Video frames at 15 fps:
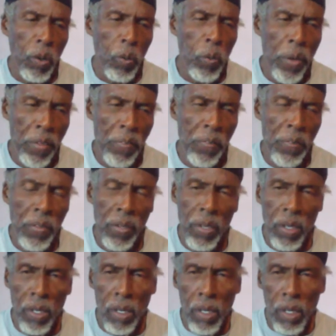with
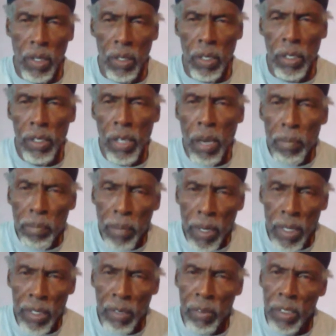the
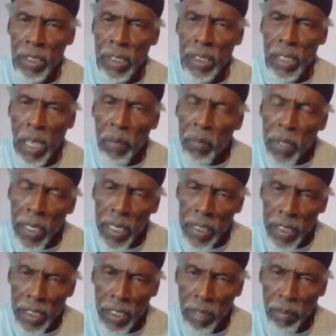number, the 7
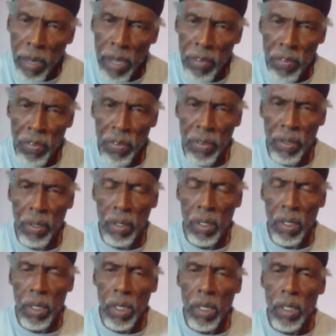days in the month,
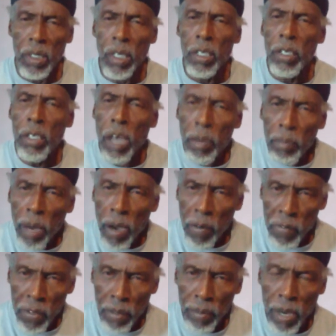the number
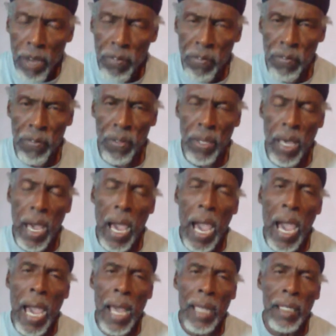of the month,
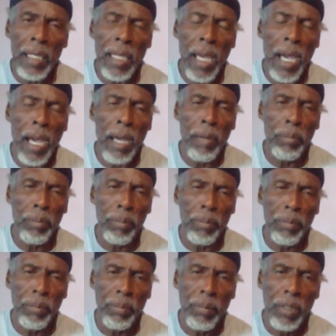and
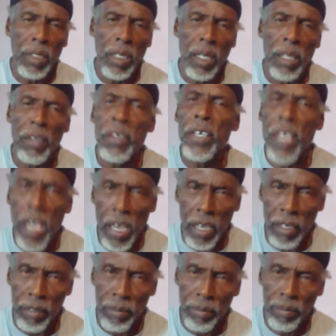the
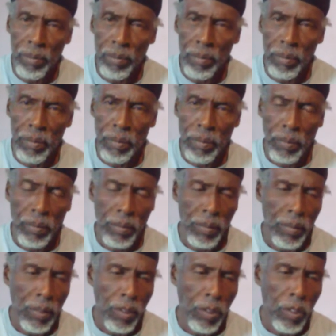year,
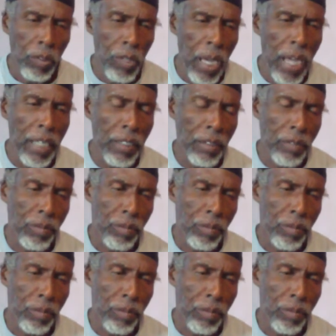right?